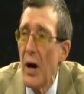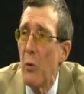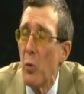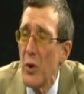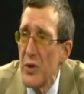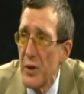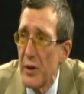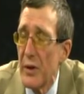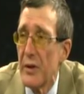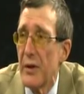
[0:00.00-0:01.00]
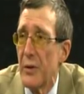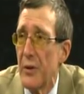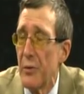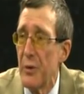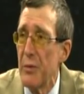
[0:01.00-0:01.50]
I wish that
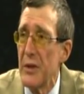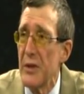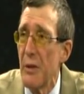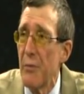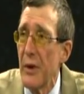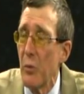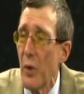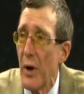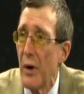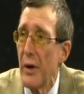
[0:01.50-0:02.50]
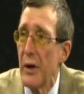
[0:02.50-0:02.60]
there would be something where,